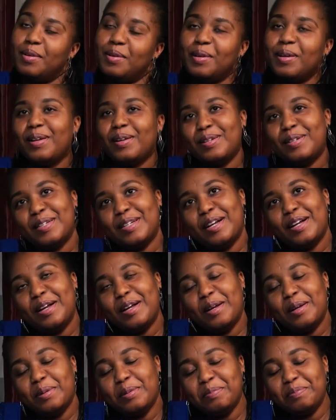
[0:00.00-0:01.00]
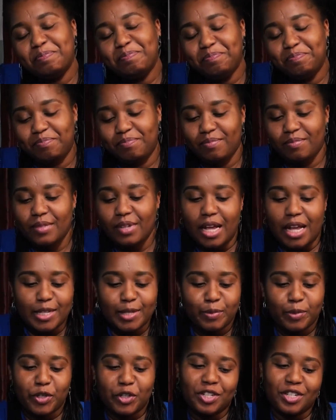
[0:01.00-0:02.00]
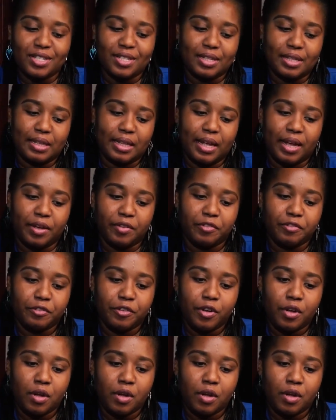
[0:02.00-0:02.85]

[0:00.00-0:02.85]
Well, aspirations in life.